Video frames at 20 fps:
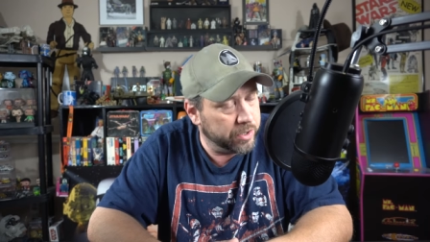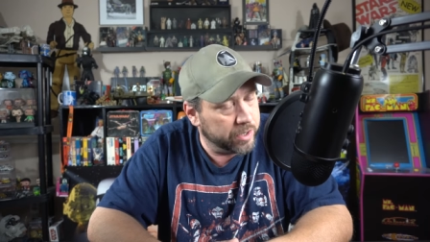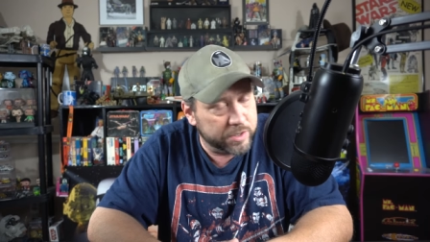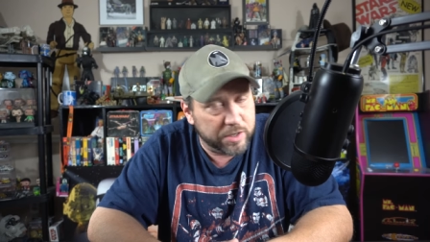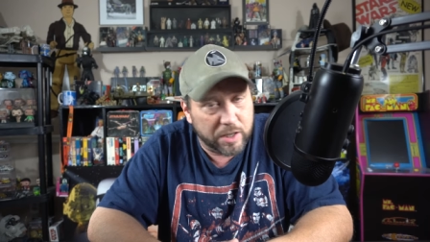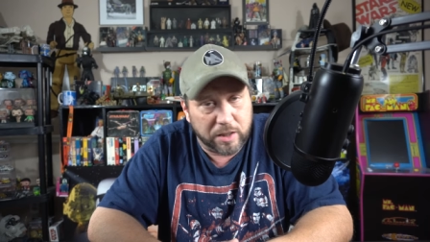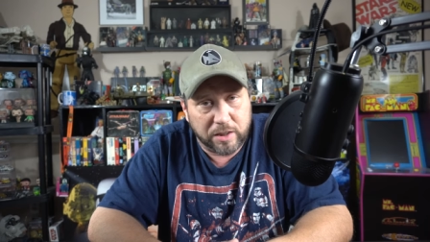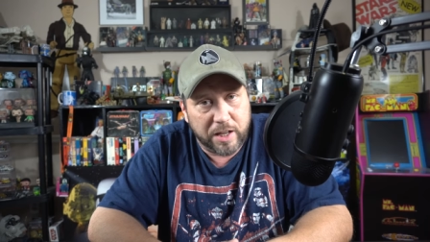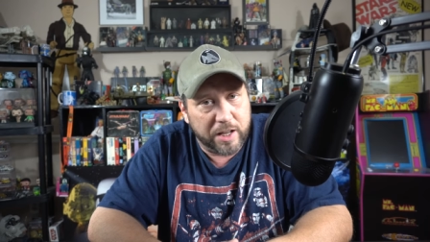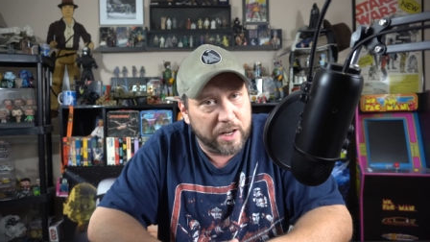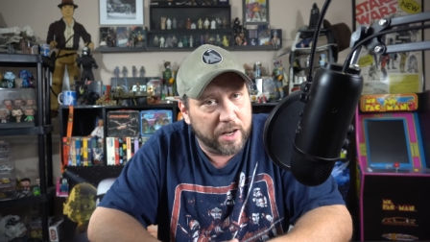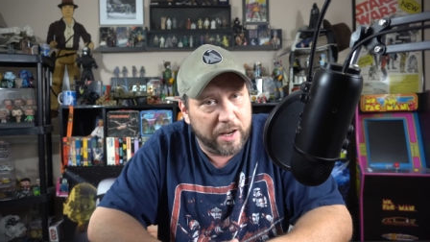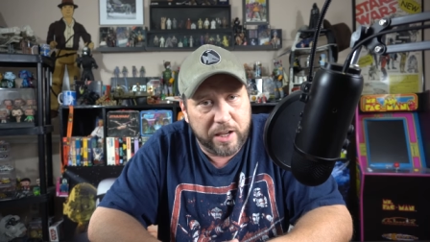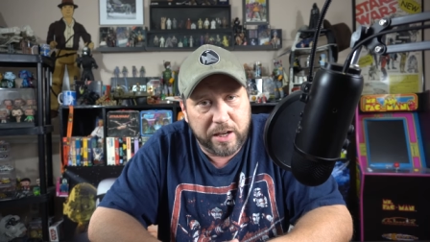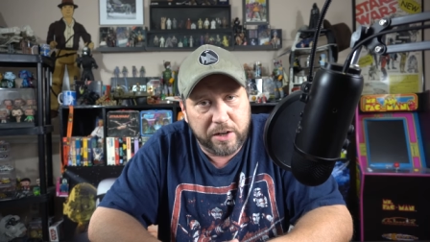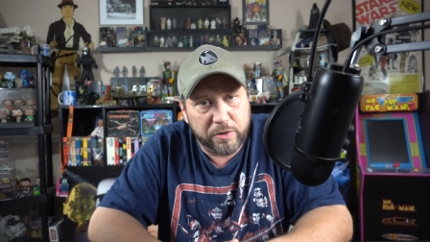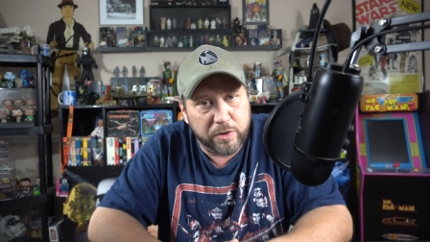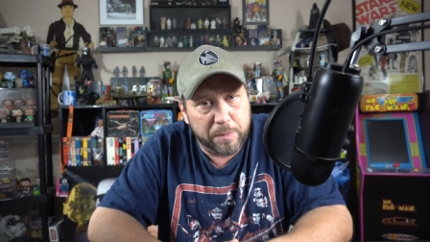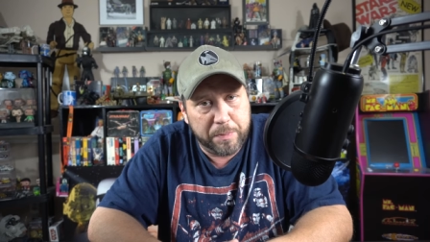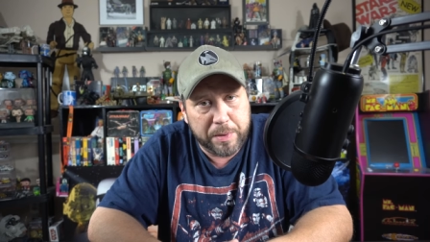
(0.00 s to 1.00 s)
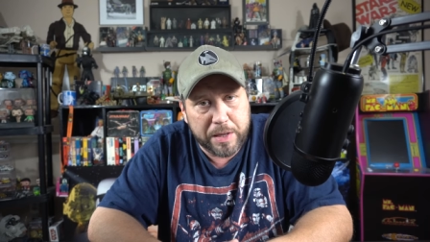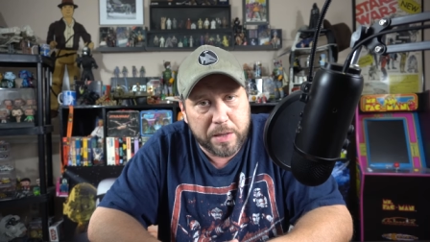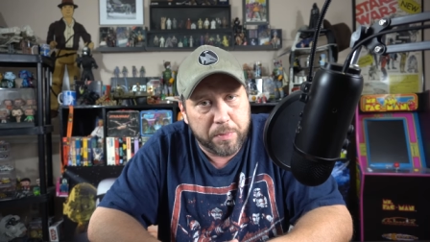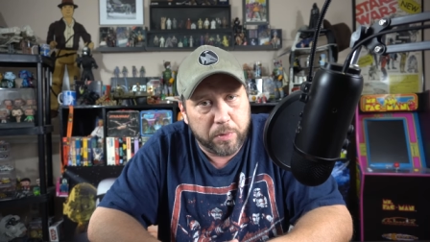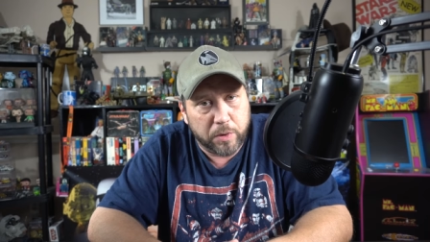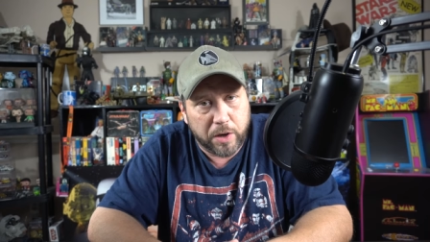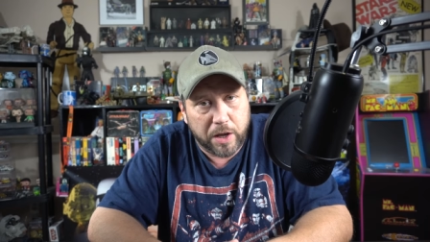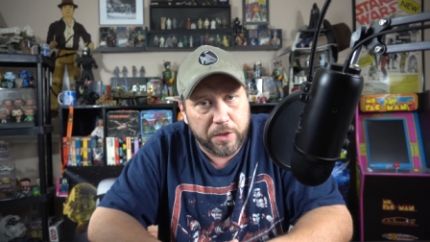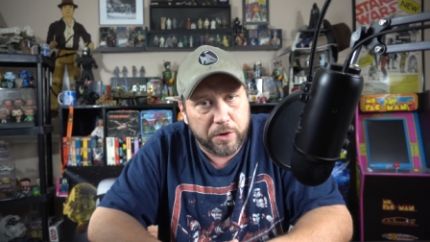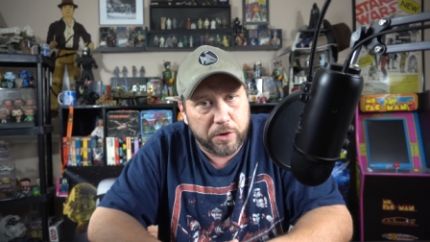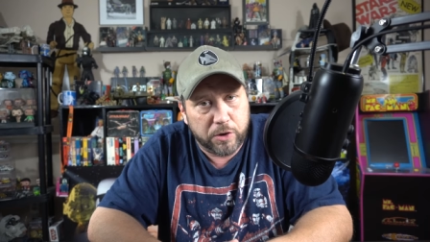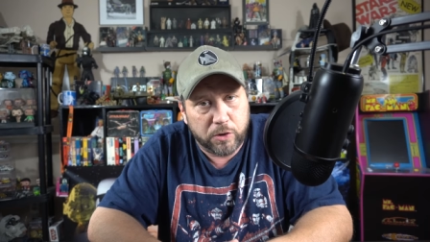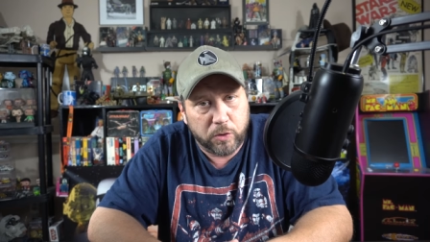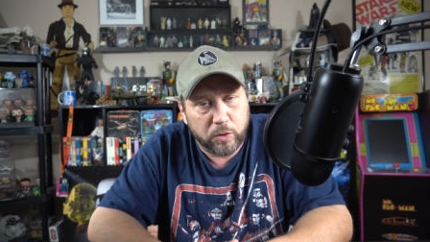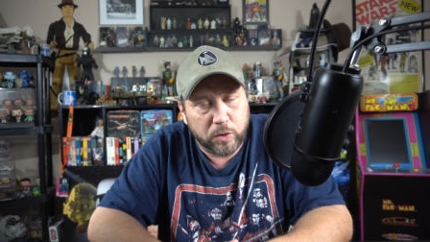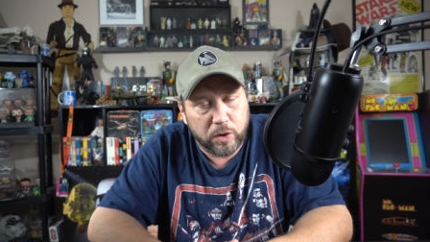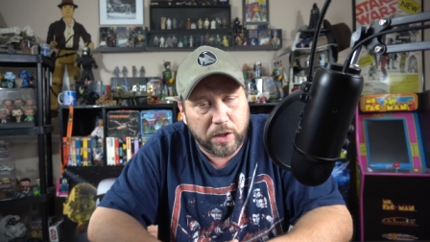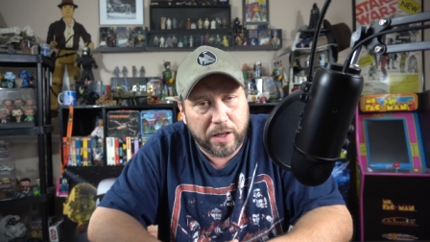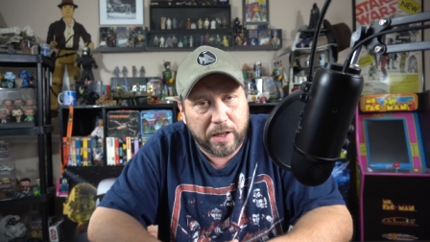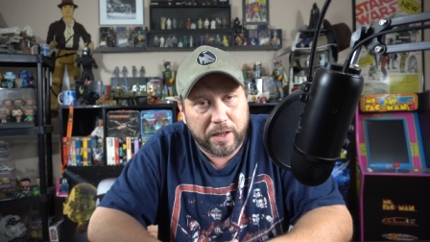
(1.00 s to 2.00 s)
There's a lot of angry people out there
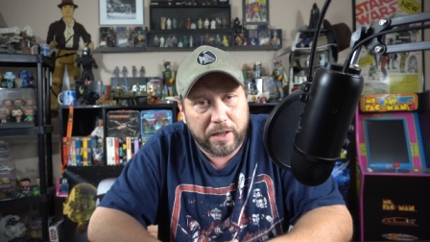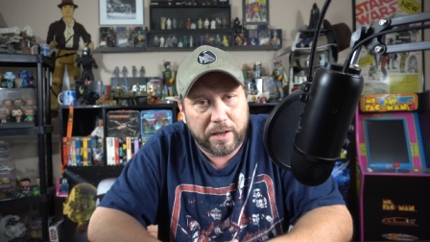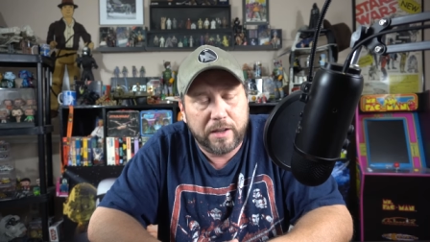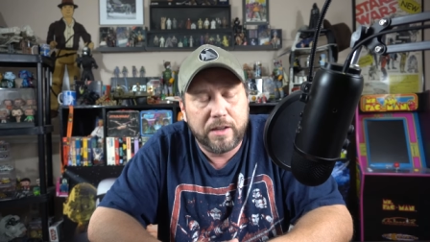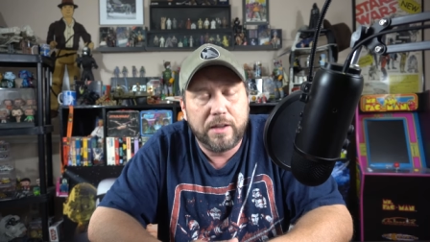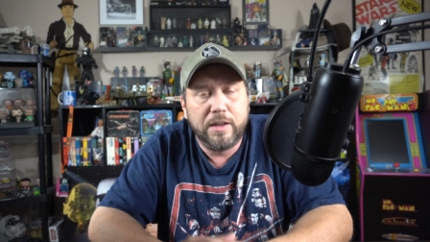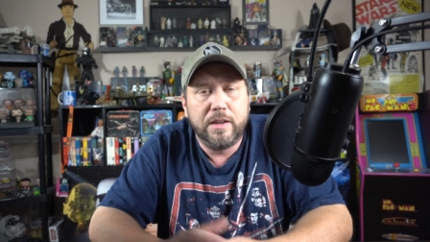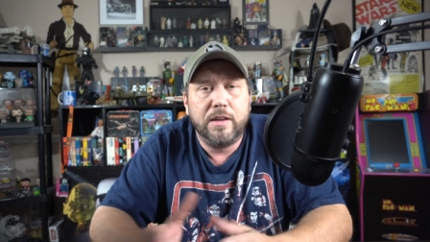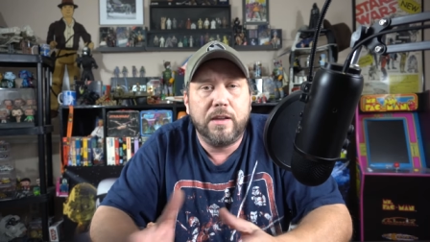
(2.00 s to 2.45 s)
online.